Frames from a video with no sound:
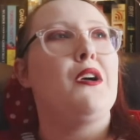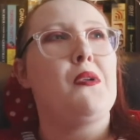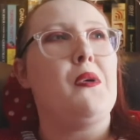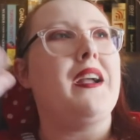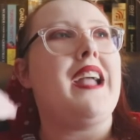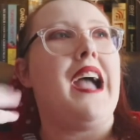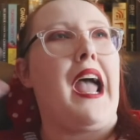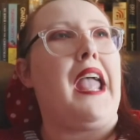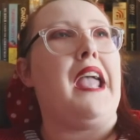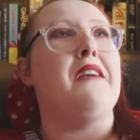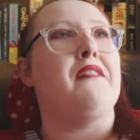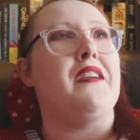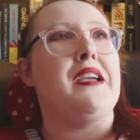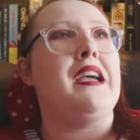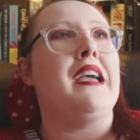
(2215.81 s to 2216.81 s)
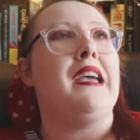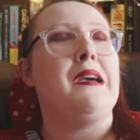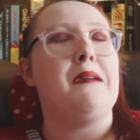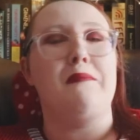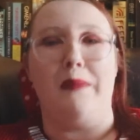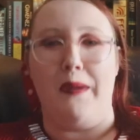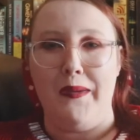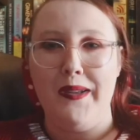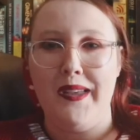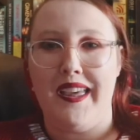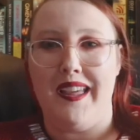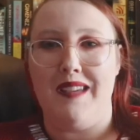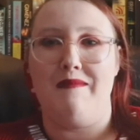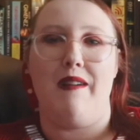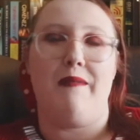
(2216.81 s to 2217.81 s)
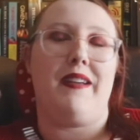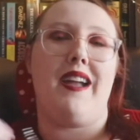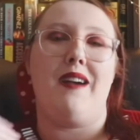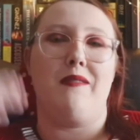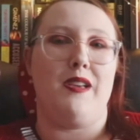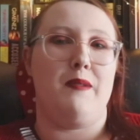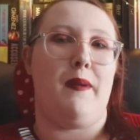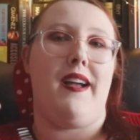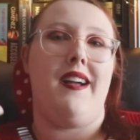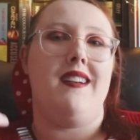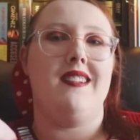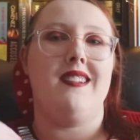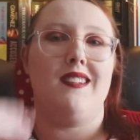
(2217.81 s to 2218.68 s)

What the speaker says: quite a heavy book, maybe a wee bit